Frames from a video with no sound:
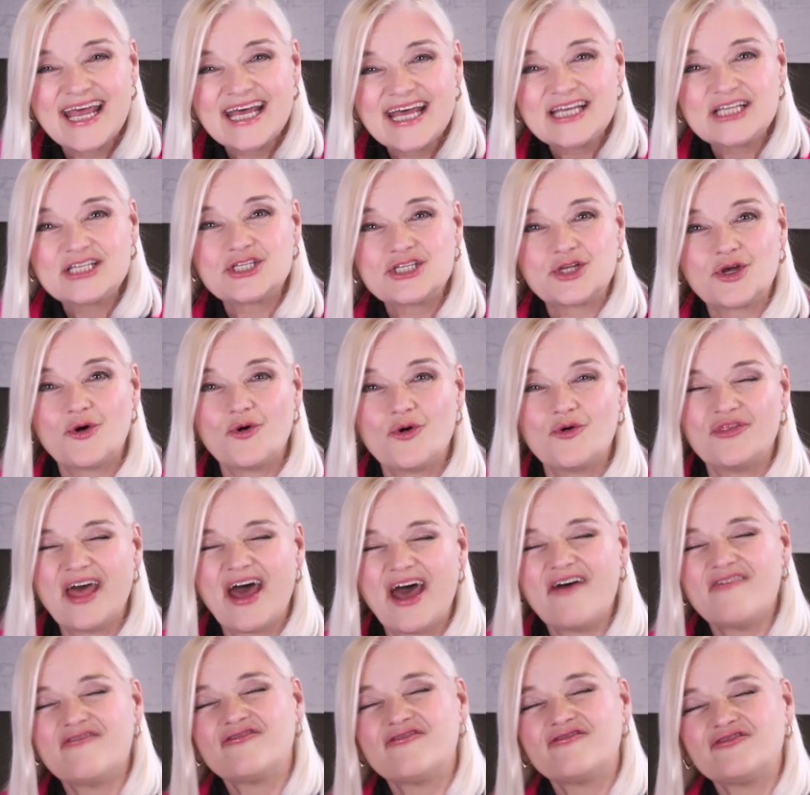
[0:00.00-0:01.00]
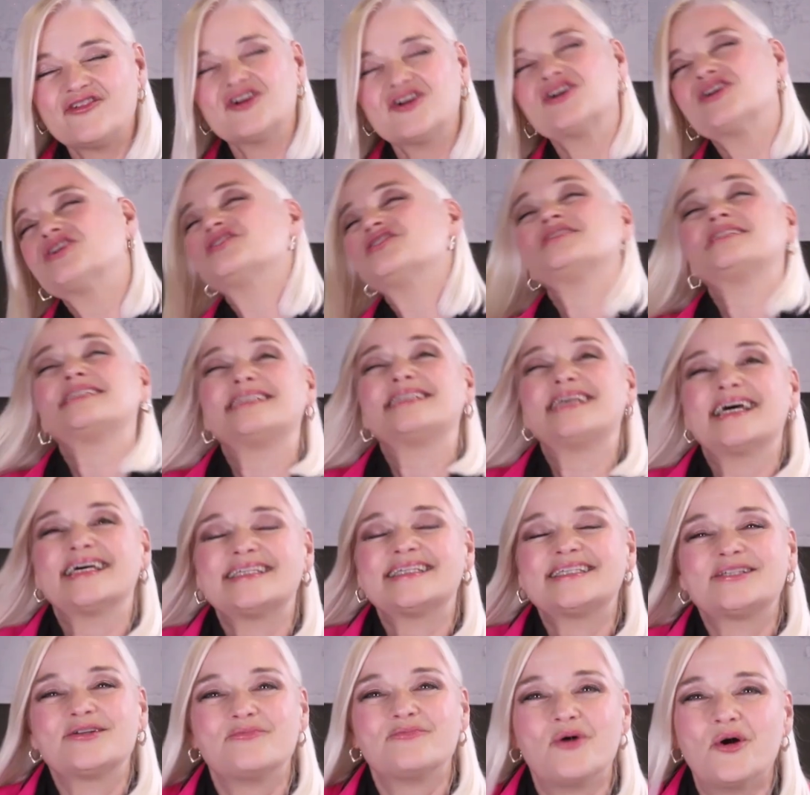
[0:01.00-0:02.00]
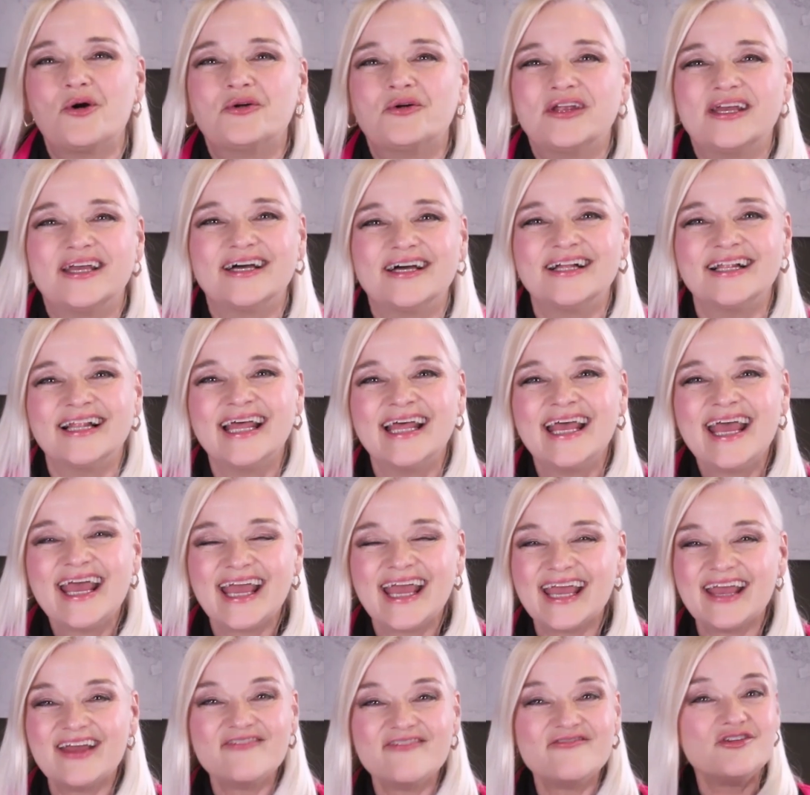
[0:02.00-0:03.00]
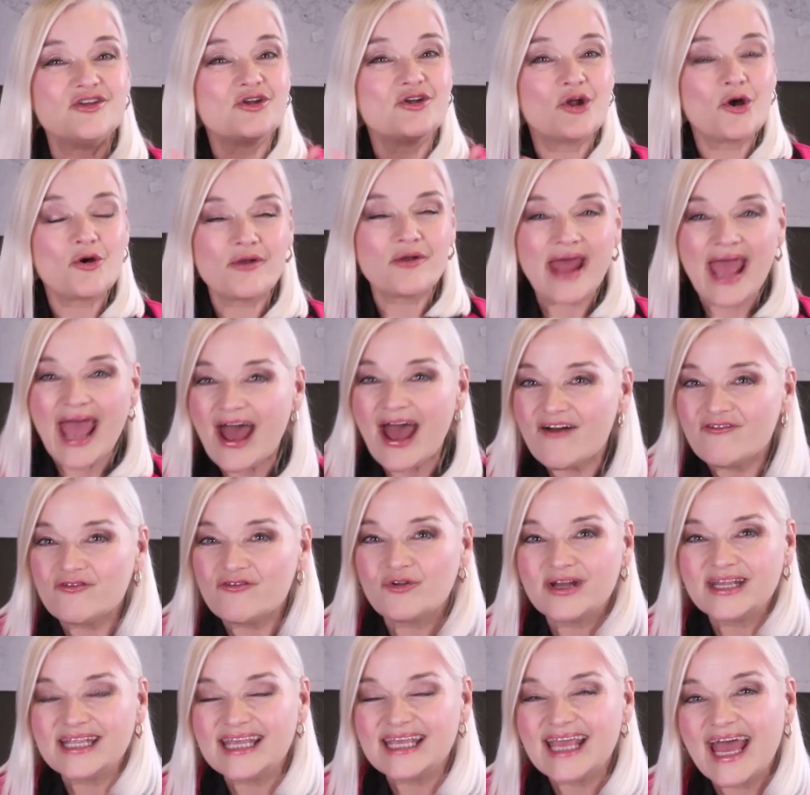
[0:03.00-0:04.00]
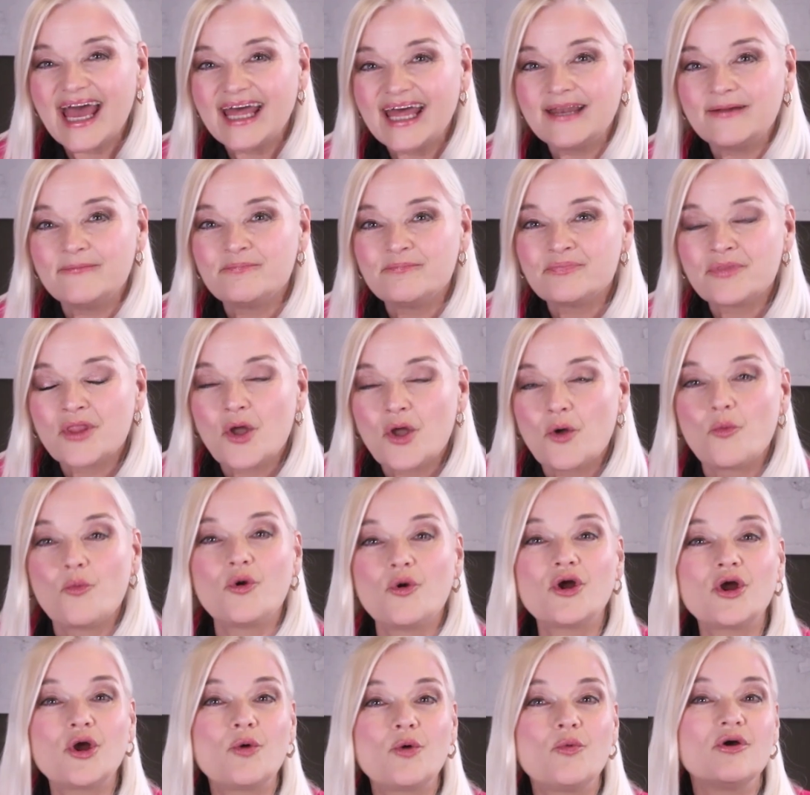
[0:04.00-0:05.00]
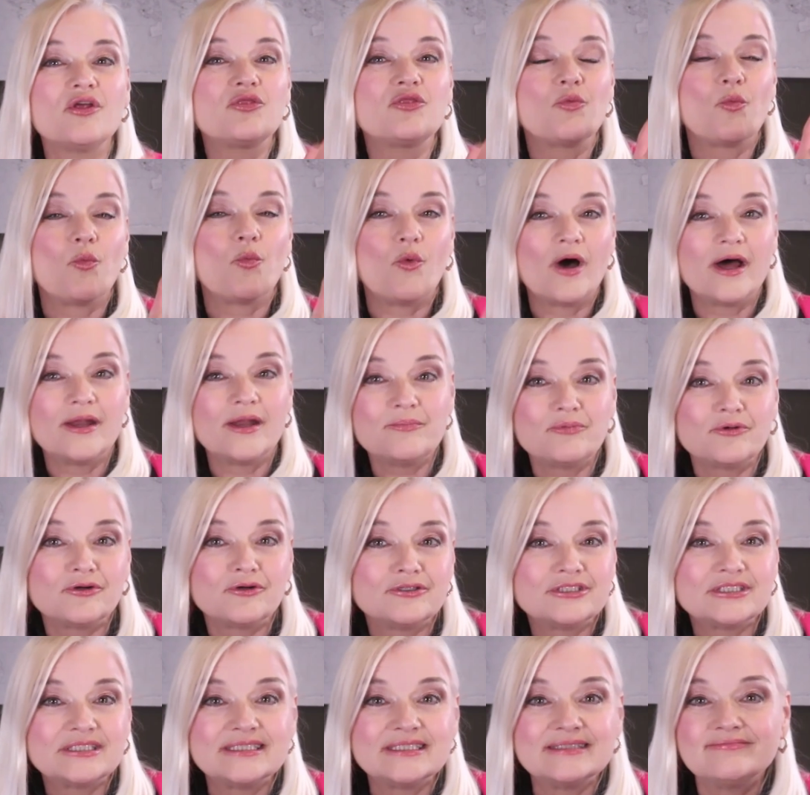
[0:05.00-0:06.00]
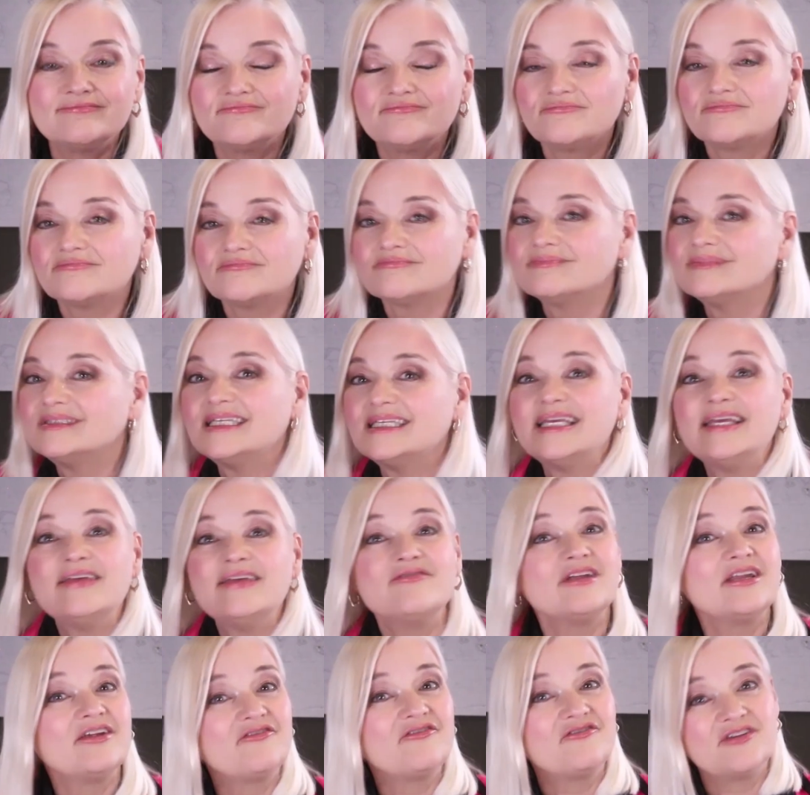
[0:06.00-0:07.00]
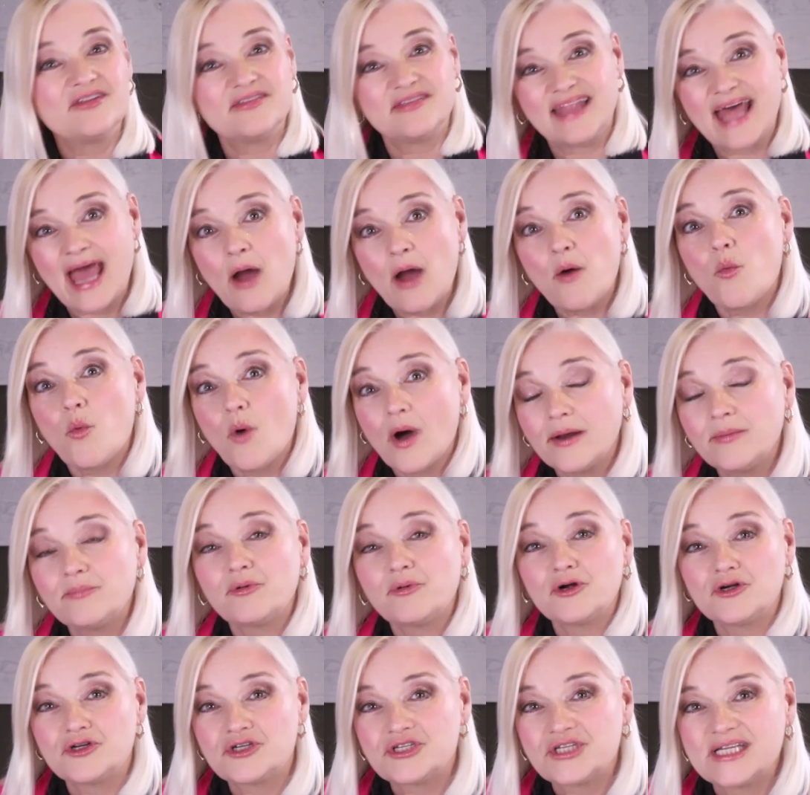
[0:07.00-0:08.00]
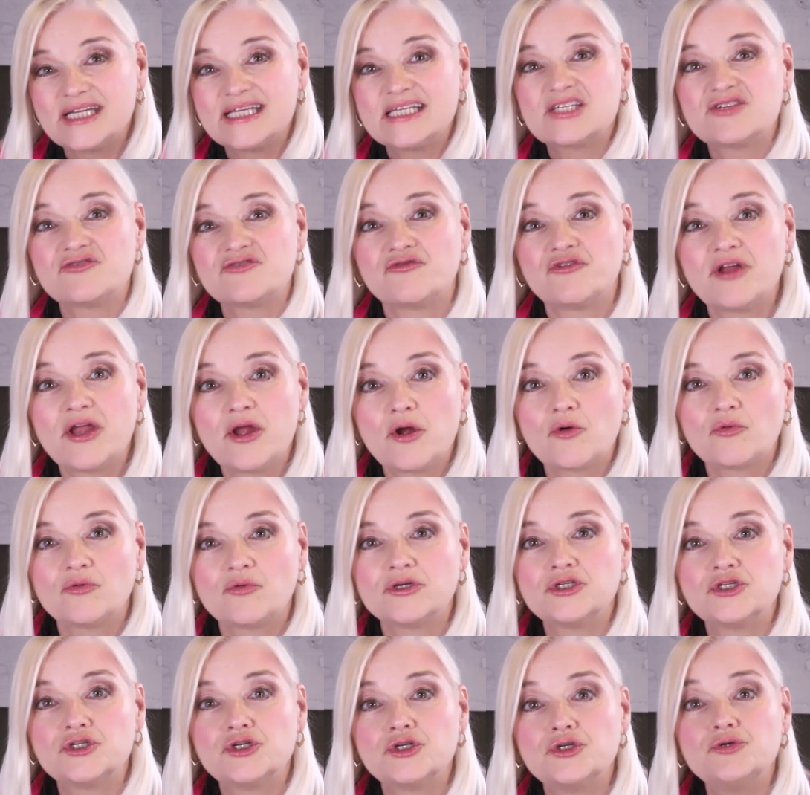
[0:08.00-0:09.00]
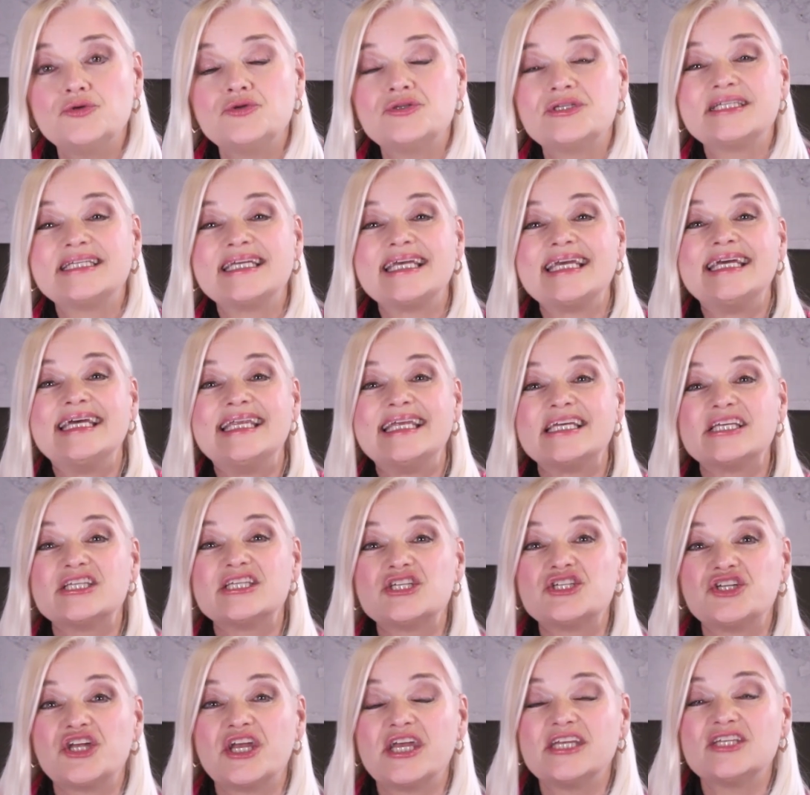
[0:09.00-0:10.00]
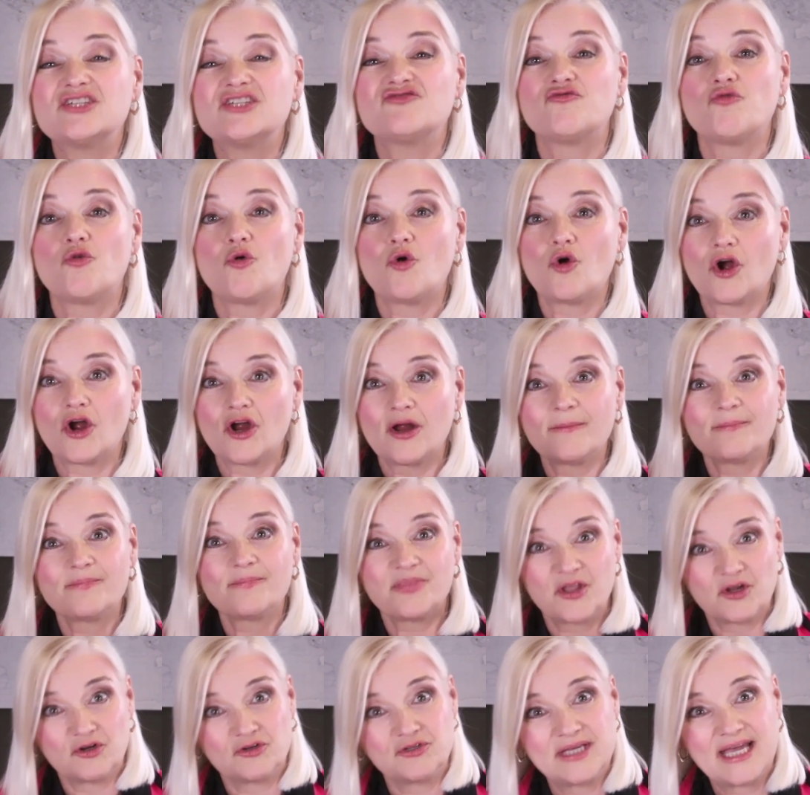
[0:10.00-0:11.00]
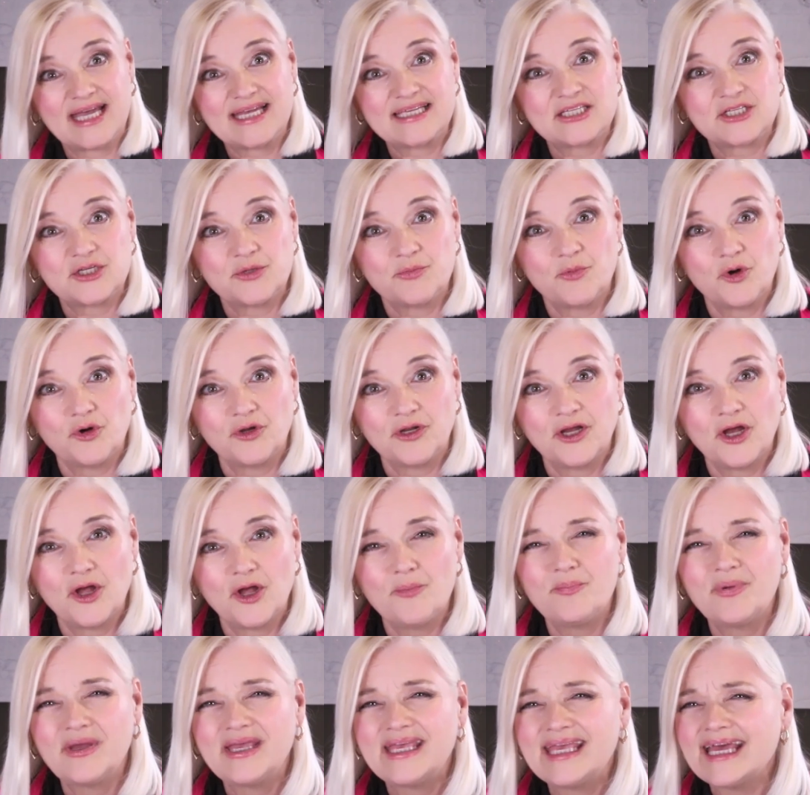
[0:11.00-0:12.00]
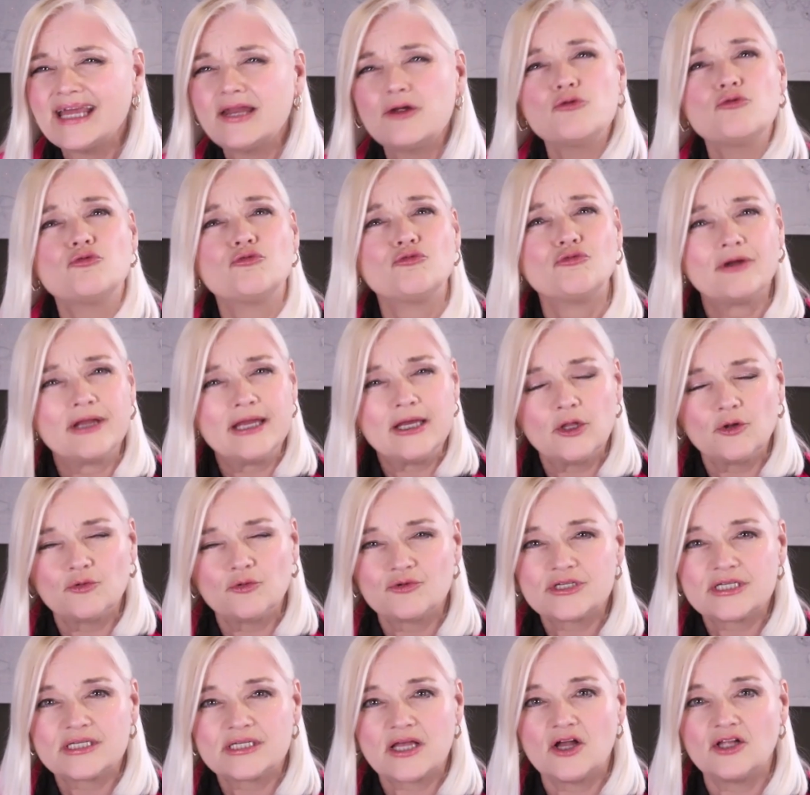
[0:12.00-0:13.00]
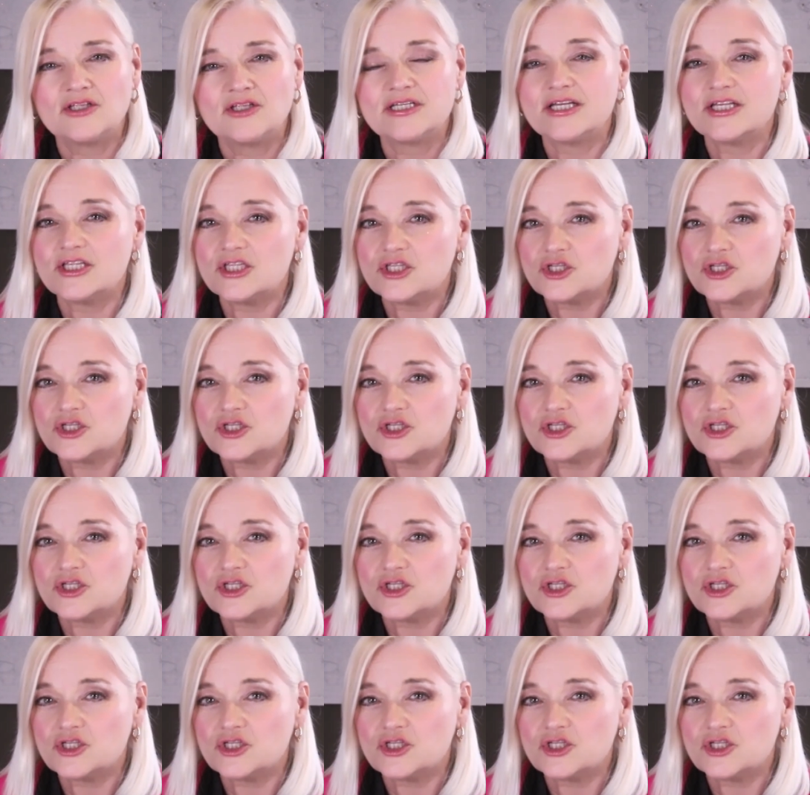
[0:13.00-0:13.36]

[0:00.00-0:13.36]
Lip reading: So, that first testimonial, if you don't have one yet, work with one person, even if that one person is free or reduced in exchange for their testimonial, but get a real result.